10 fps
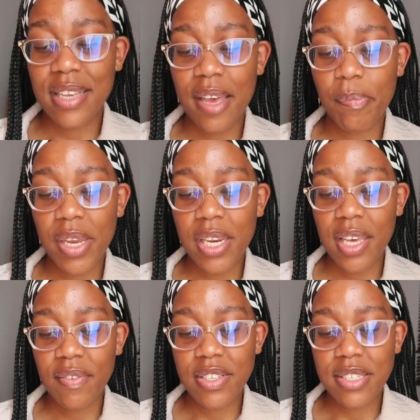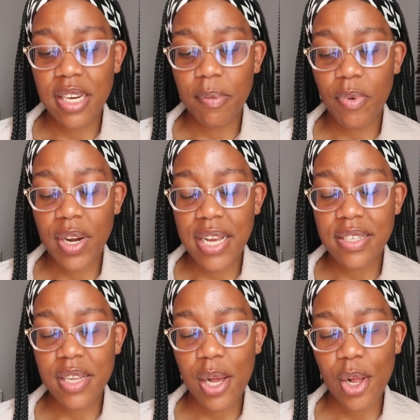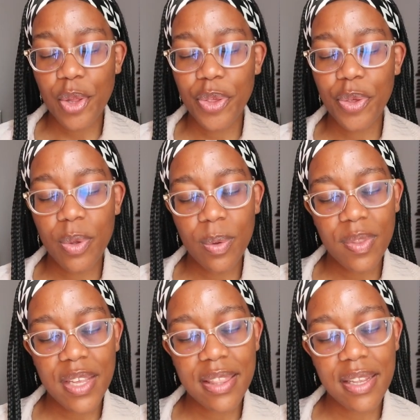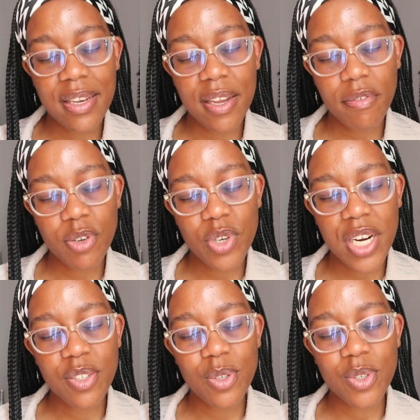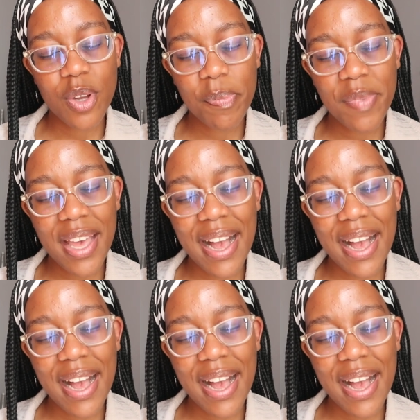I barely even slept. When I tell you that the devil tried to stop me,